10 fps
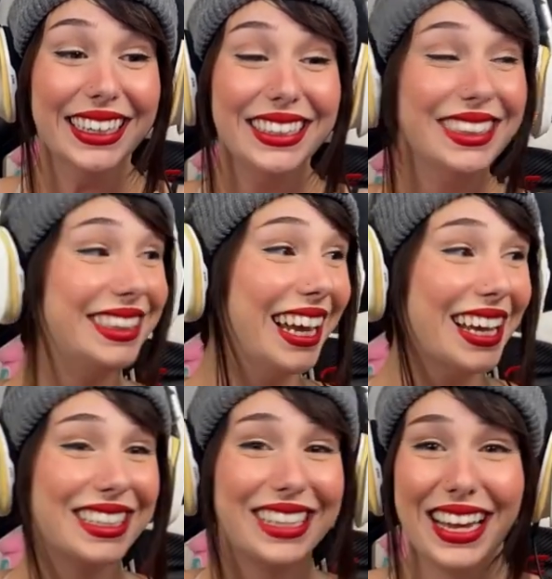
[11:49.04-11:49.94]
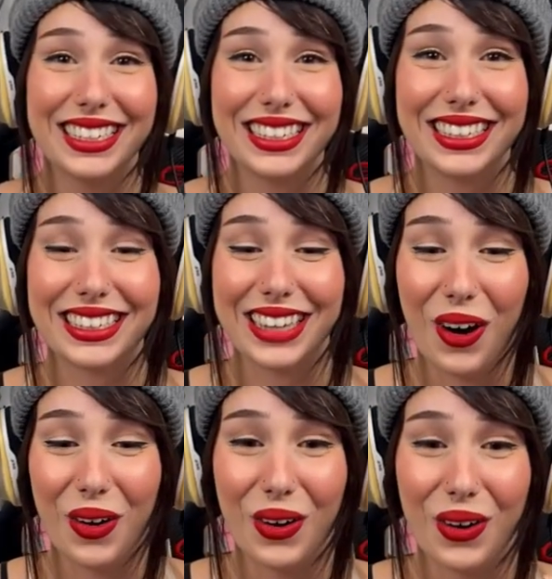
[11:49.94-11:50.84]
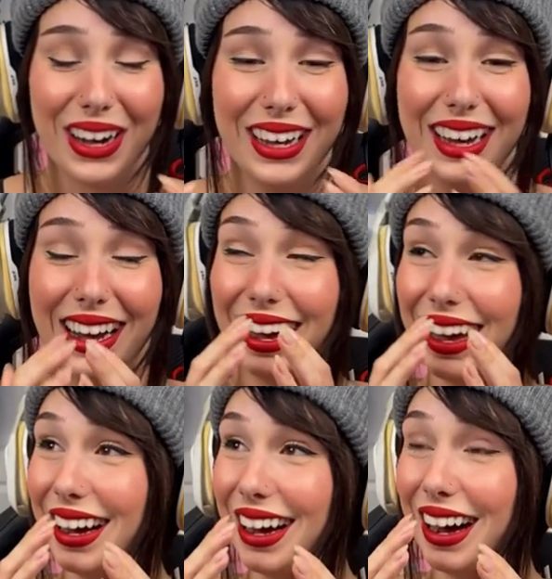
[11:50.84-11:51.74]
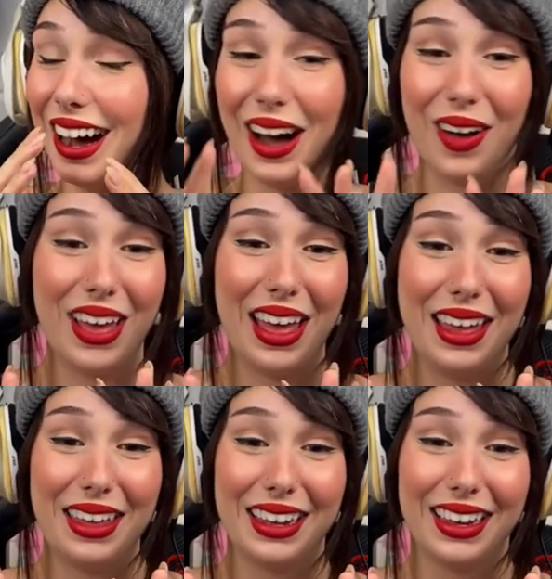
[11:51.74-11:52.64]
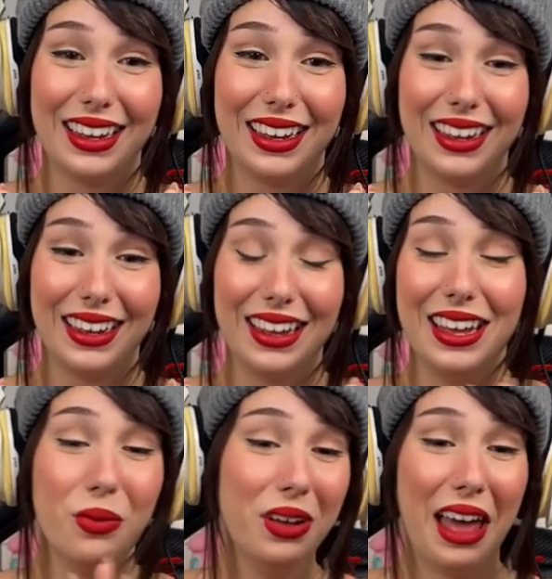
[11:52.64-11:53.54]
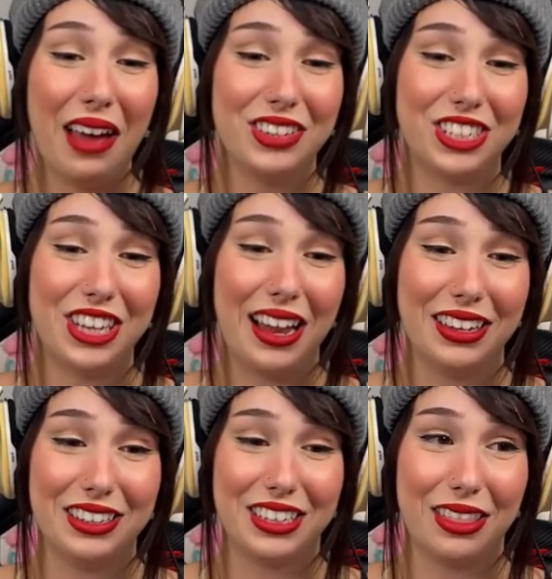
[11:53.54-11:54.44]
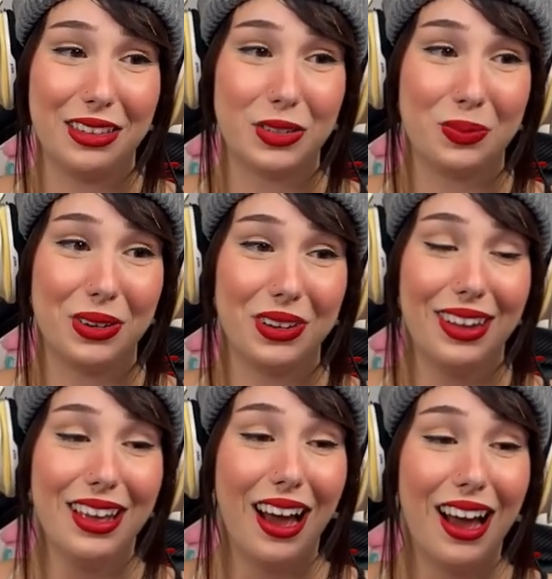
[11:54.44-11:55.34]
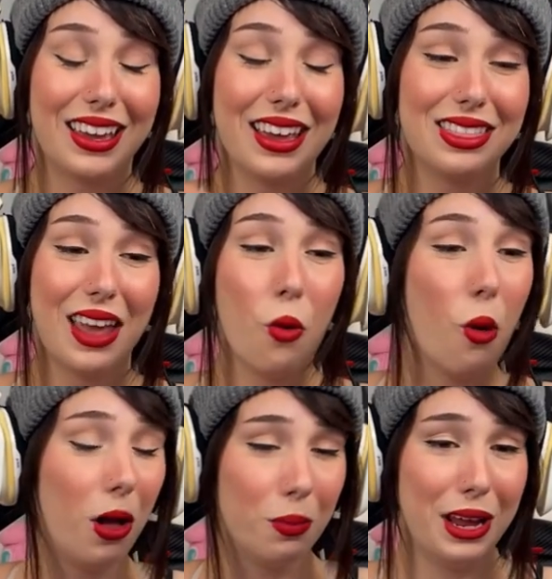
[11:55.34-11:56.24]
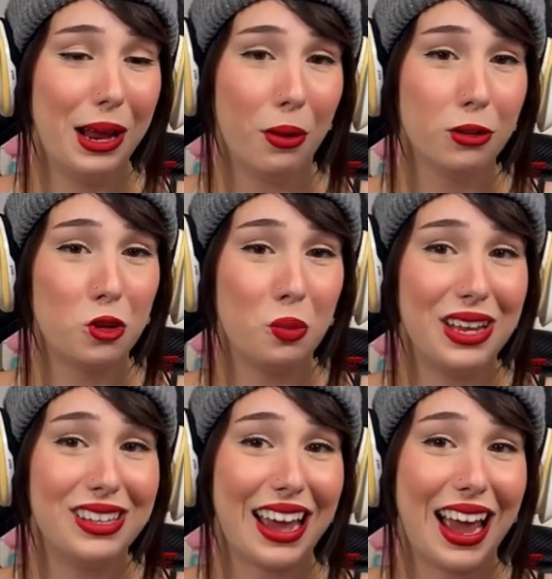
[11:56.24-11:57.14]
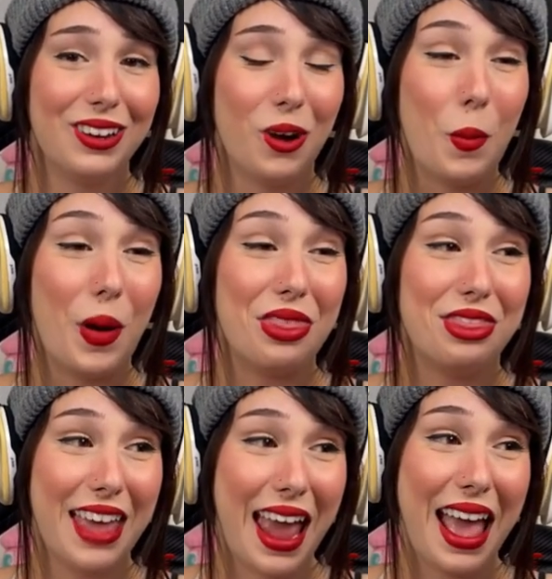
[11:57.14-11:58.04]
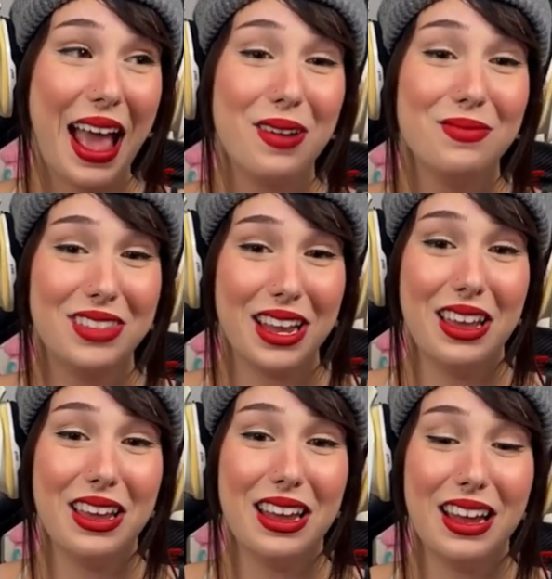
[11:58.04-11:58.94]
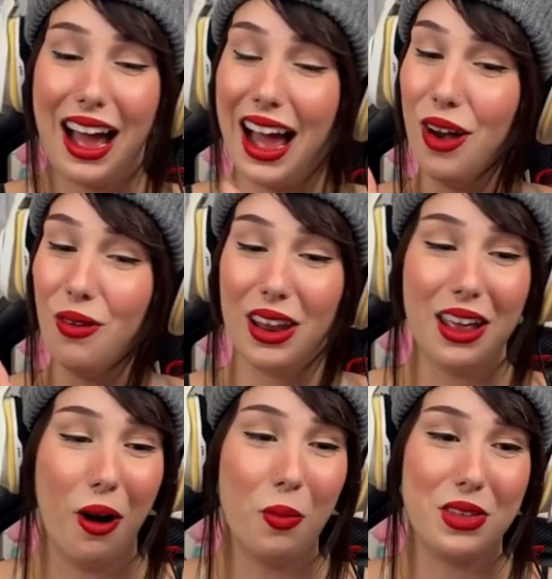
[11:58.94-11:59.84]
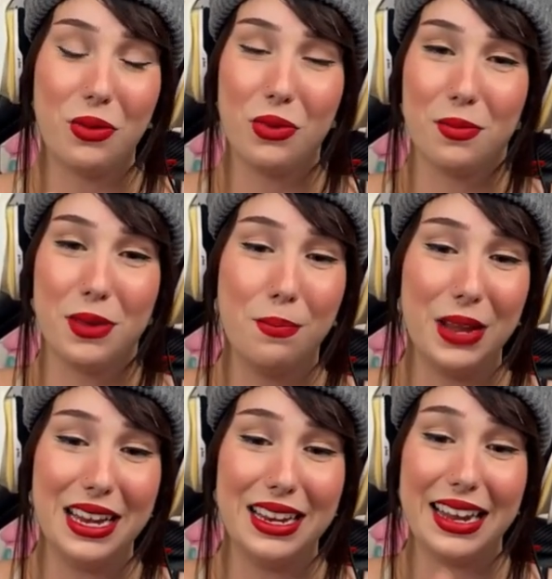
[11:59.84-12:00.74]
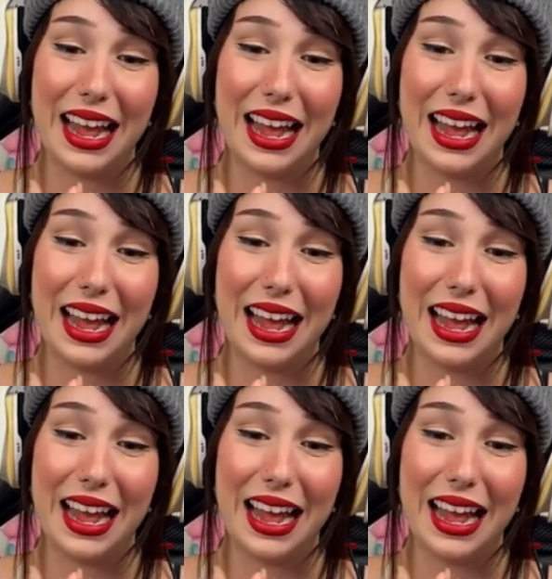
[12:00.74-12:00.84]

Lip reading: This is so, oh man. It will have a challenge at this point. Okay, they won't be able to beat Kaido, but damn, I really hope they will be beating at